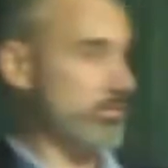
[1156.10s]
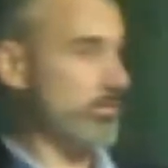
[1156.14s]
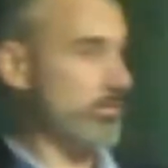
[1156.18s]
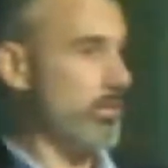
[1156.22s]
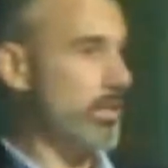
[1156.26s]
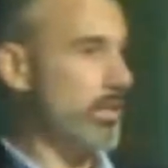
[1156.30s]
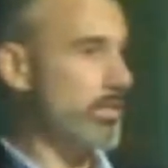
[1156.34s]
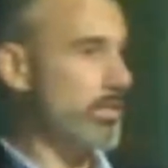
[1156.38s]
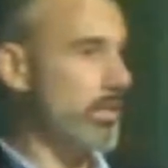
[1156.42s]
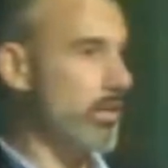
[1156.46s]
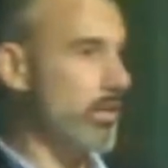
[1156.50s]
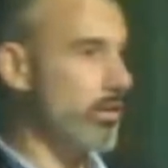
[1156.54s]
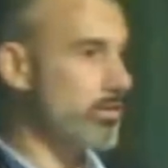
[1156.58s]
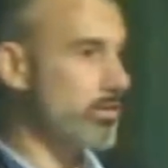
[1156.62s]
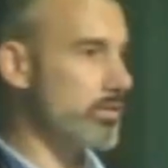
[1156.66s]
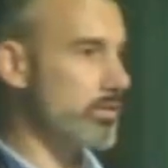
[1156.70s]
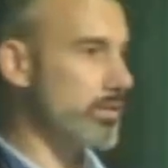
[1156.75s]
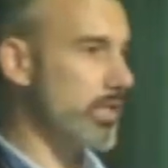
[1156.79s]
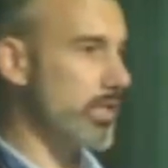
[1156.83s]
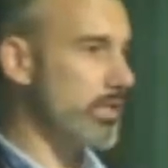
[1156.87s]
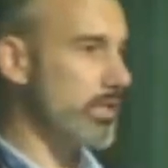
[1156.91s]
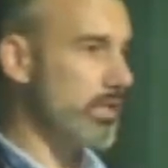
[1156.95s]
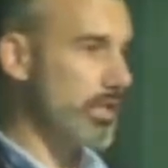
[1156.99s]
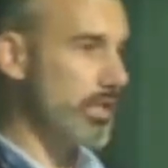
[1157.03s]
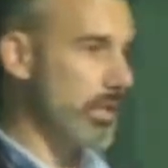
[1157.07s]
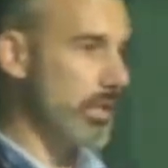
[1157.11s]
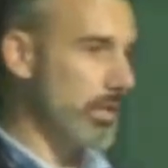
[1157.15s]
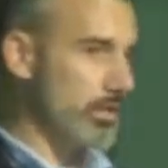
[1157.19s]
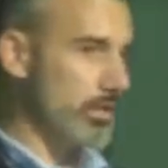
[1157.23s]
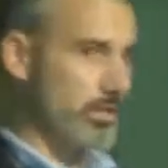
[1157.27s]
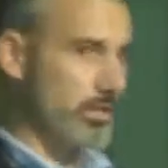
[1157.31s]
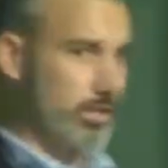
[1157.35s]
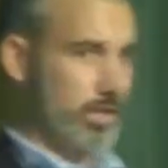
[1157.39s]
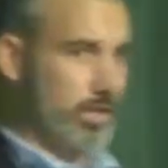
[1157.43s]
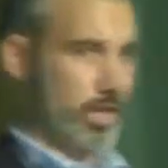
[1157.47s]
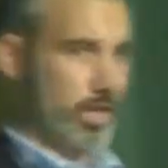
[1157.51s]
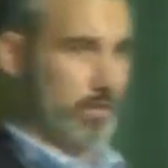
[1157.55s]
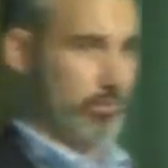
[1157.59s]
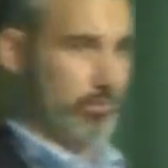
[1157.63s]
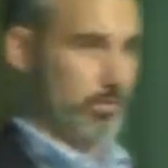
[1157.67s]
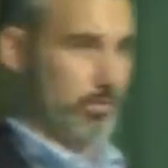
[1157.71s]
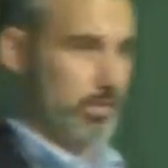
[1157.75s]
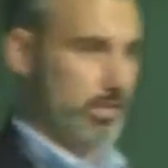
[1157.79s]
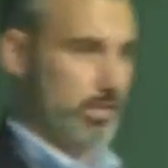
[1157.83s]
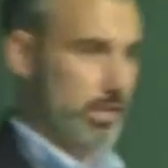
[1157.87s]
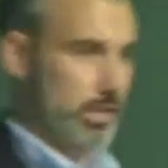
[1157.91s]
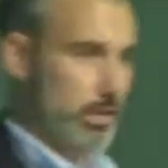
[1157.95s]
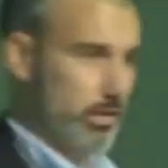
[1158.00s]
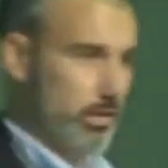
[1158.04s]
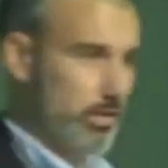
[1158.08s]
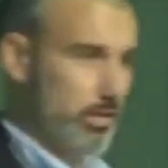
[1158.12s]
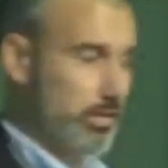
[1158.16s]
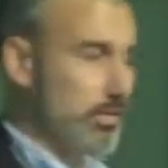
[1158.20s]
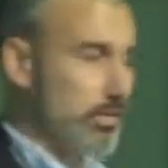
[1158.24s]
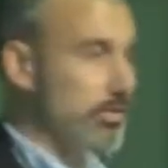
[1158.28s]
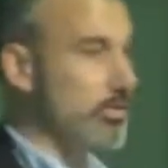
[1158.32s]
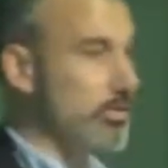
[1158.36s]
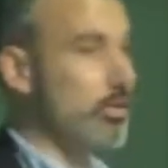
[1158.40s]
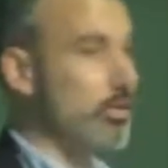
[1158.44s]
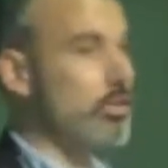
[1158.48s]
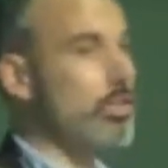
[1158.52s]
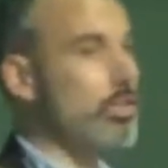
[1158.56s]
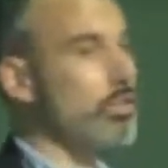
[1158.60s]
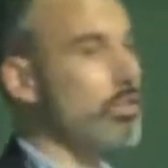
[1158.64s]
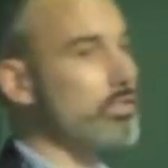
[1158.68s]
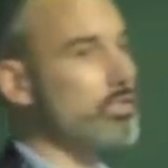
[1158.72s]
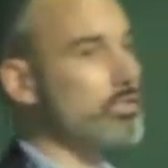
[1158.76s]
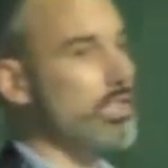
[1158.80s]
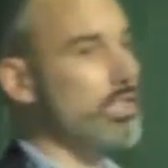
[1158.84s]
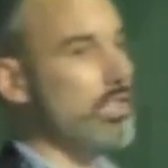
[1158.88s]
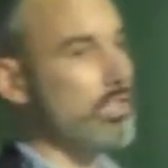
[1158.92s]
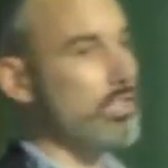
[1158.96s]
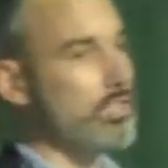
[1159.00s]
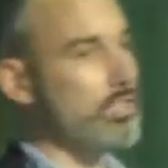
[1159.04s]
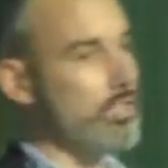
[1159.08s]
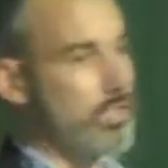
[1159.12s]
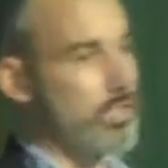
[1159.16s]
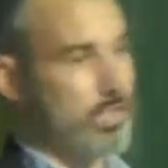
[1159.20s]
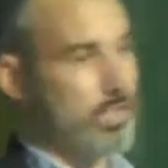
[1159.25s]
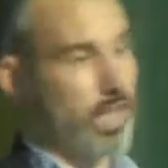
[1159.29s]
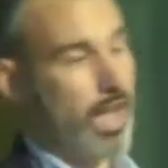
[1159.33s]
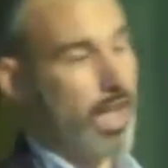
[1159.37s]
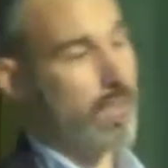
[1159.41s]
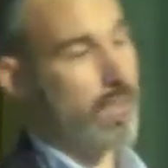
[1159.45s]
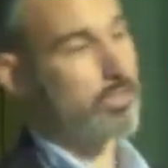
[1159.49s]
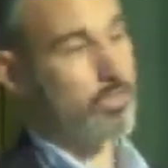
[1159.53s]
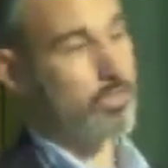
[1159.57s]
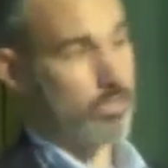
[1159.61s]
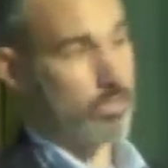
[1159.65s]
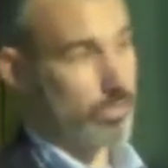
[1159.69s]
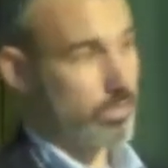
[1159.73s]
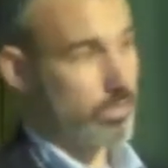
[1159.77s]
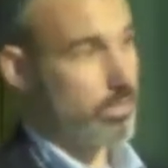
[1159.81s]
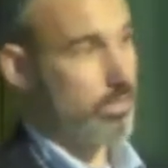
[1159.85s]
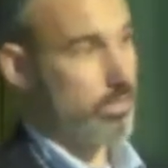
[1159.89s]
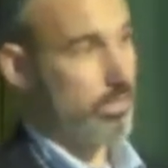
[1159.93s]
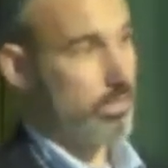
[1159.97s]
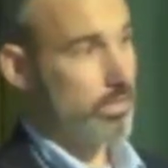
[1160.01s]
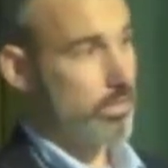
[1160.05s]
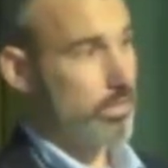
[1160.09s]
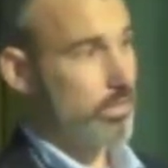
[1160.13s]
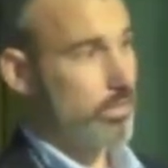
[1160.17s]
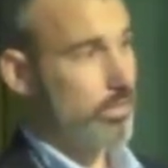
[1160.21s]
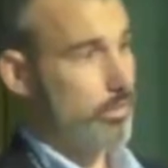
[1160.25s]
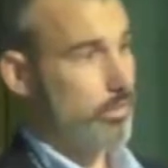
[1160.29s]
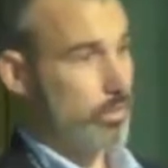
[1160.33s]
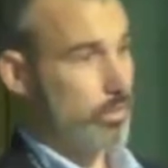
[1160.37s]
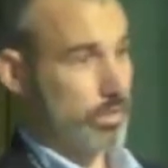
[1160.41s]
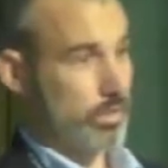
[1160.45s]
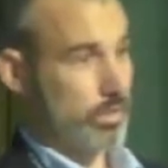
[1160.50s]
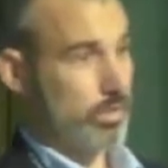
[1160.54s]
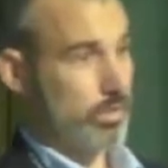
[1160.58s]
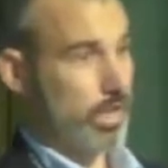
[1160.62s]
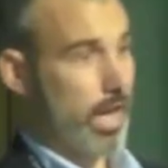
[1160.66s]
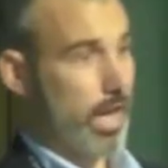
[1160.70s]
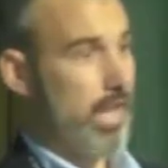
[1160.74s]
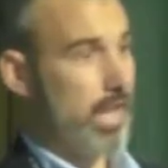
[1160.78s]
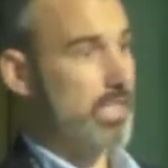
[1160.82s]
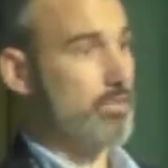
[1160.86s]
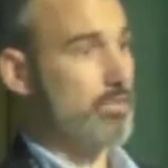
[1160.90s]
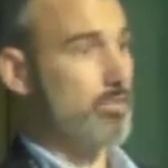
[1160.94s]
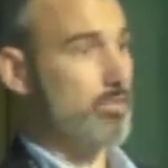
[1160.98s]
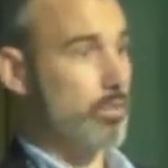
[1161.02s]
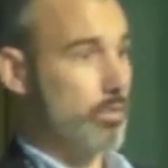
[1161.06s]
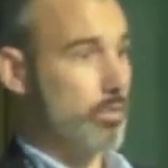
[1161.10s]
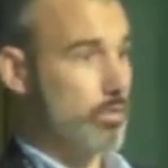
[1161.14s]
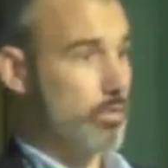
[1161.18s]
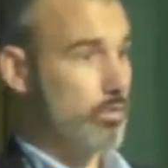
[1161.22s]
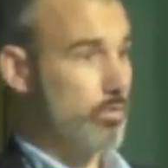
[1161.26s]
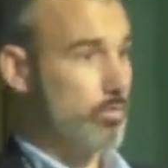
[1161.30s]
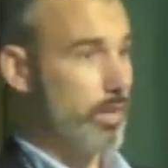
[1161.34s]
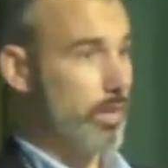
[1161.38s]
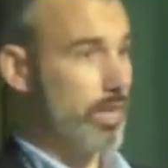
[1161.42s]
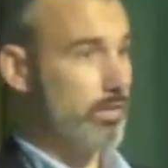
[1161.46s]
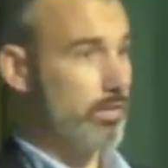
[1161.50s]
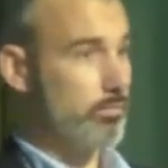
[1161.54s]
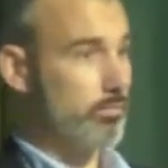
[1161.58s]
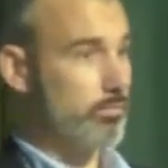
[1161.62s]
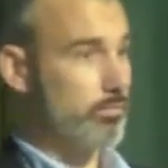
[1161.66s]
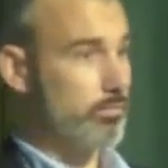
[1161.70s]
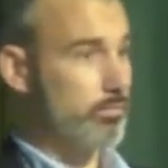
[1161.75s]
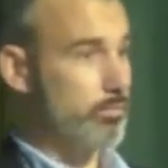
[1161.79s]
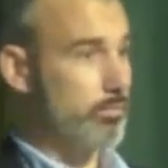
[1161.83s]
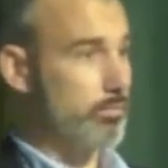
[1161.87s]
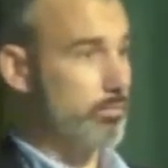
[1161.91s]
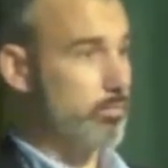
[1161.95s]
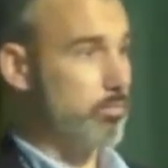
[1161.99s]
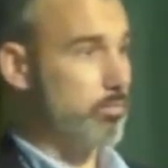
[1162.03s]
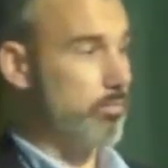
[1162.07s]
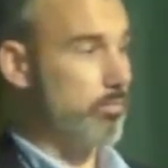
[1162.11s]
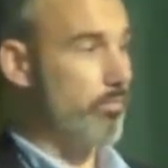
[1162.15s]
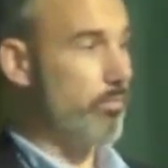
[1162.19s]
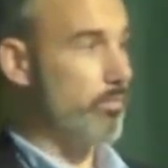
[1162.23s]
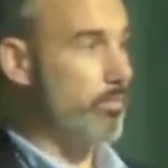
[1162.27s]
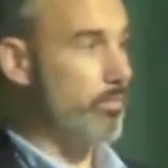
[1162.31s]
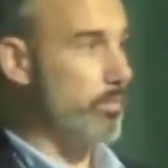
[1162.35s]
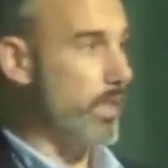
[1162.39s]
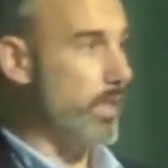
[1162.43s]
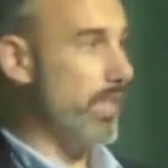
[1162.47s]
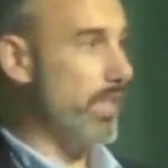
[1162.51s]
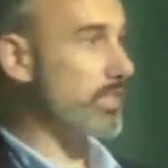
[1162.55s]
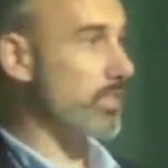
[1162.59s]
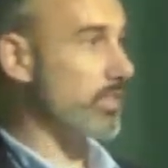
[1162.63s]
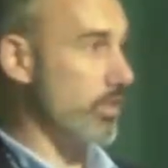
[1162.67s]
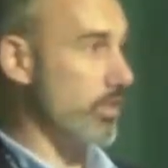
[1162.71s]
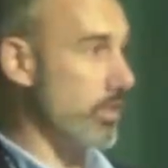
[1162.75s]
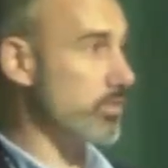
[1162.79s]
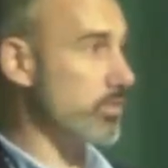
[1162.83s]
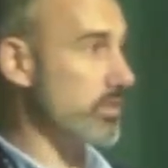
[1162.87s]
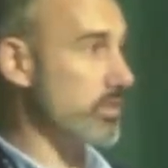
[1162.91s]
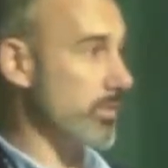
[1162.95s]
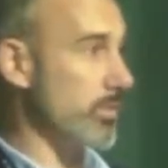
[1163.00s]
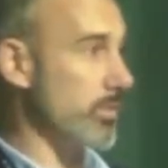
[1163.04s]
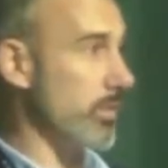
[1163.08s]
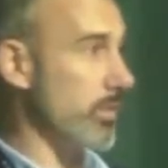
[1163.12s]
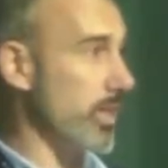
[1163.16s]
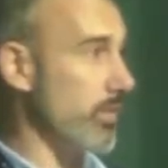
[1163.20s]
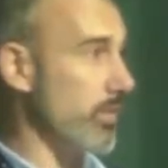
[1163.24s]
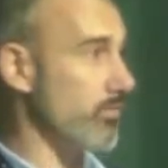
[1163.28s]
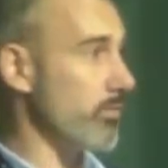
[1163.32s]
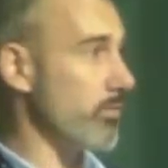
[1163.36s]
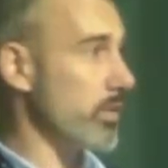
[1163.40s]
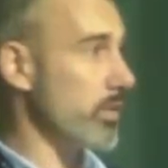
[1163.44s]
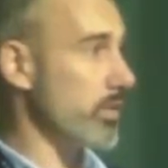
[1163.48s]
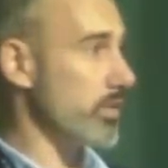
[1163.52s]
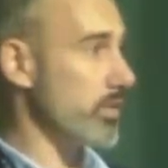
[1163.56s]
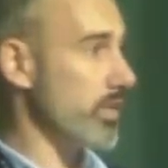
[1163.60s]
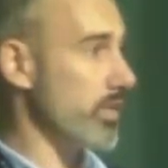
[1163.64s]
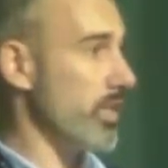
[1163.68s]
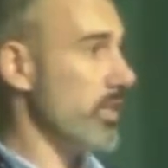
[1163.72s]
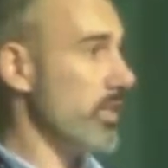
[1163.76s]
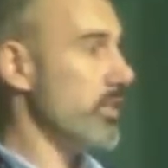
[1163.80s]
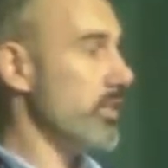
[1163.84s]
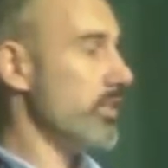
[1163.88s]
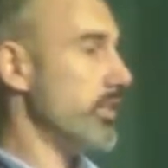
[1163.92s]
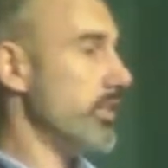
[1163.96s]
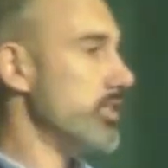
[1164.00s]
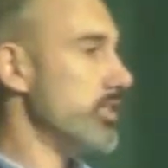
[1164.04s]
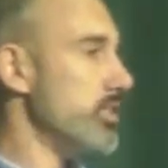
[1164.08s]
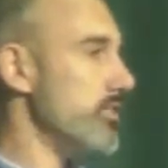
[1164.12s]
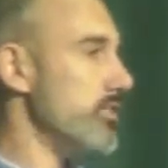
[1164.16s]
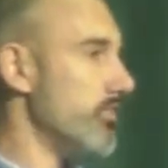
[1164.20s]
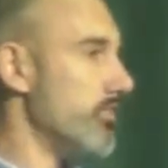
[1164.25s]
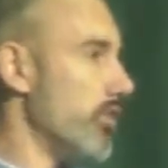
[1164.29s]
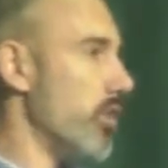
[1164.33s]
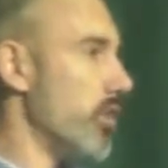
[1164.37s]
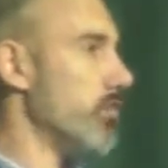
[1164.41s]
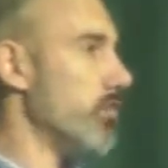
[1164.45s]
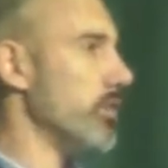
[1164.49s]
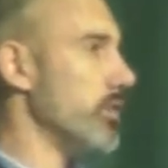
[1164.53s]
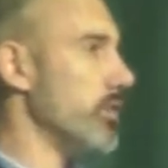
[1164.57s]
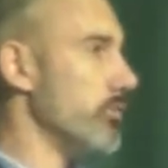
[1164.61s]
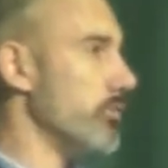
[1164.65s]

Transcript: even today right? They don't send the data to the 911 center. They certainly don't send it to the doctor or the, the hospital who might like to know some of that information.